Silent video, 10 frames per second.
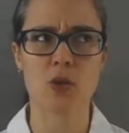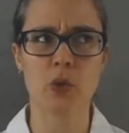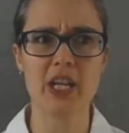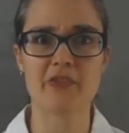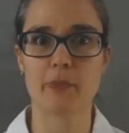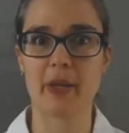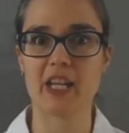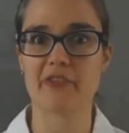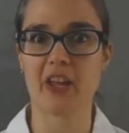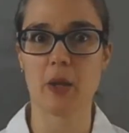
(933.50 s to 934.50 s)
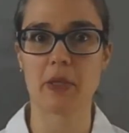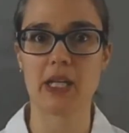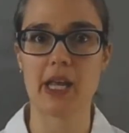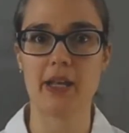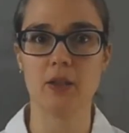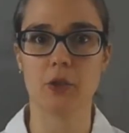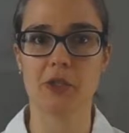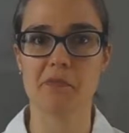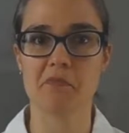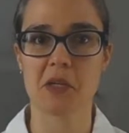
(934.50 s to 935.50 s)
It could even be a family
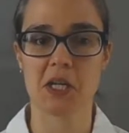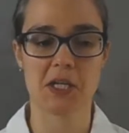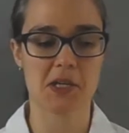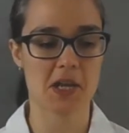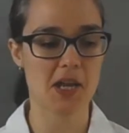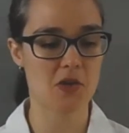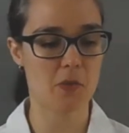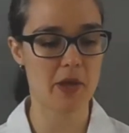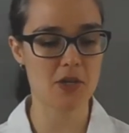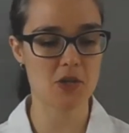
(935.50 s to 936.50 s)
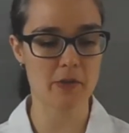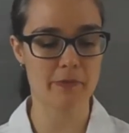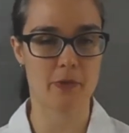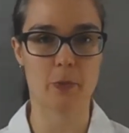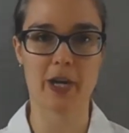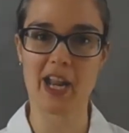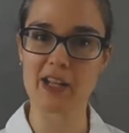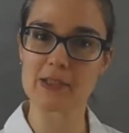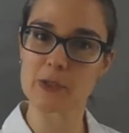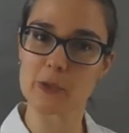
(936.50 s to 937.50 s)
heirloom. Take your benchtop from one
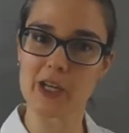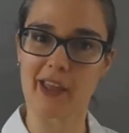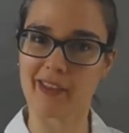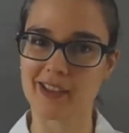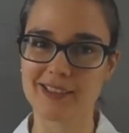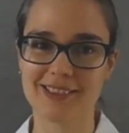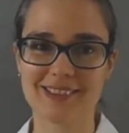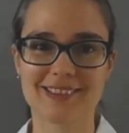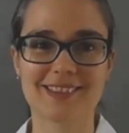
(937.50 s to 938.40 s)
house to another.